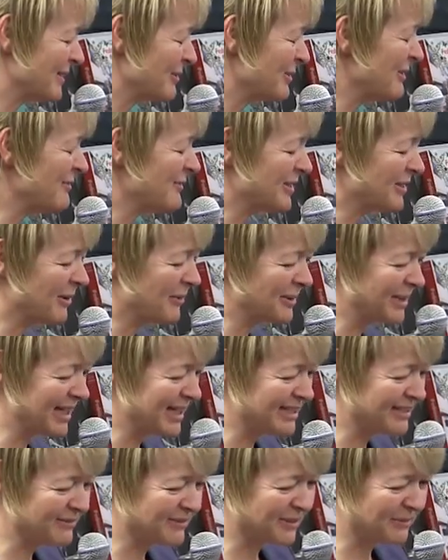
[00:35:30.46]
or even
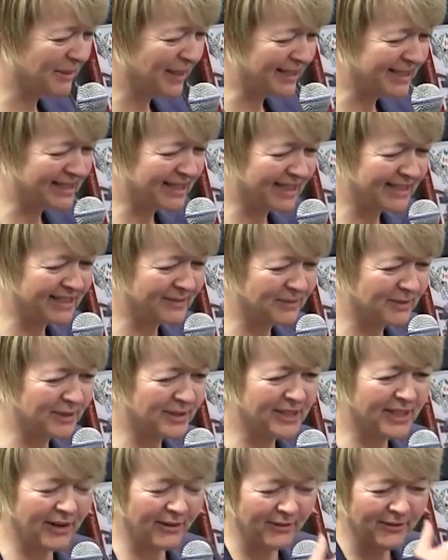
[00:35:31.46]
nominated for the Bad Sex
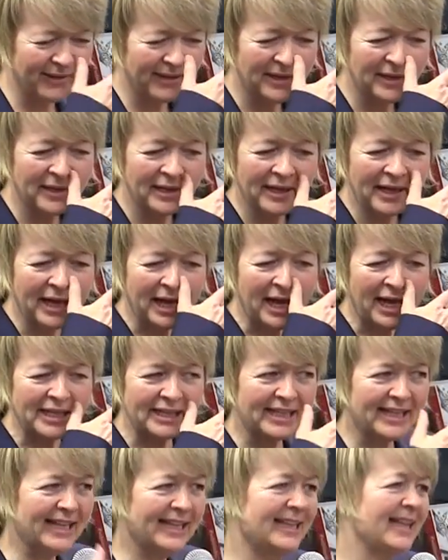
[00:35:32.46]
Award. So I
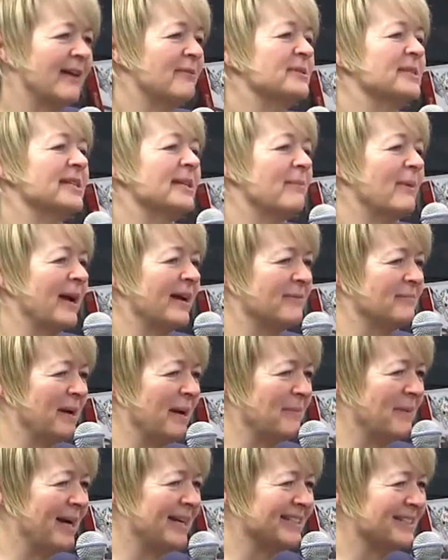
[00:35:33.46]
think that was at the back of
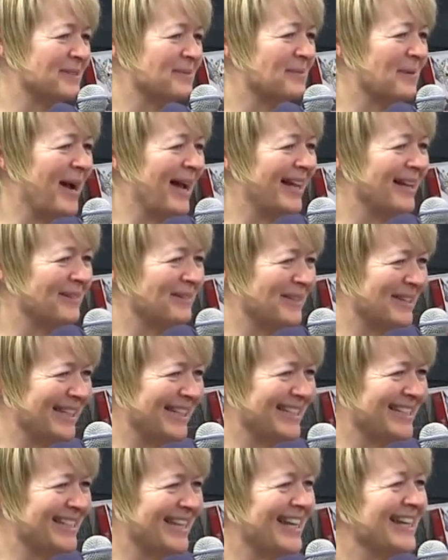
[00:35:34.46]
my mind as well with
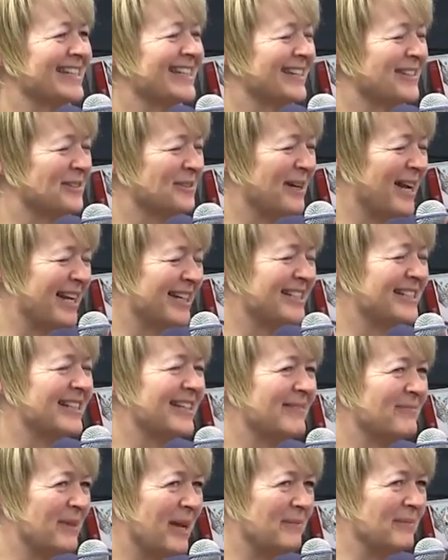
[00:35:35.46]
these scenes. I thought,
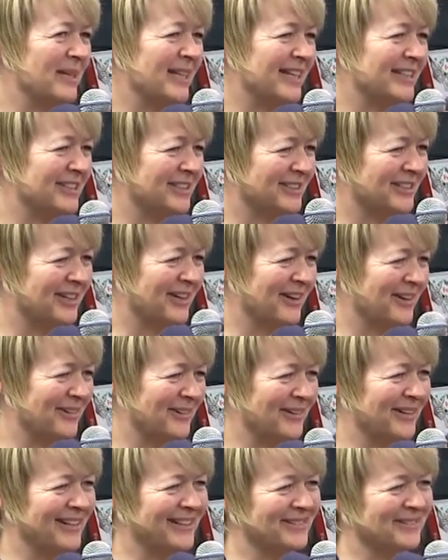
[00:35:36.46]
actually, maybe they should go.
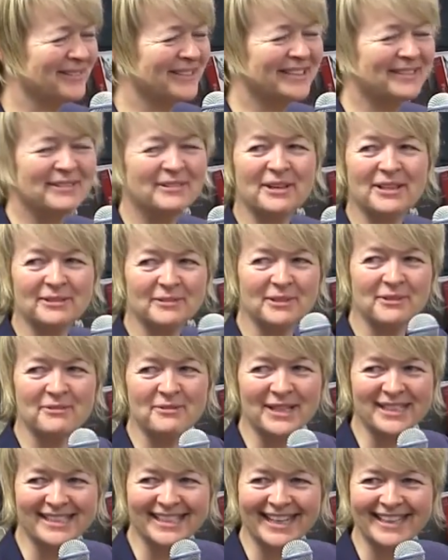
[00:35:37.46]
I don't want to
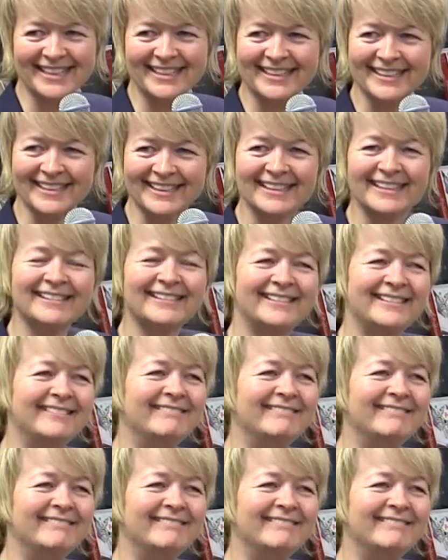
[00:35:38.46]
risk anything.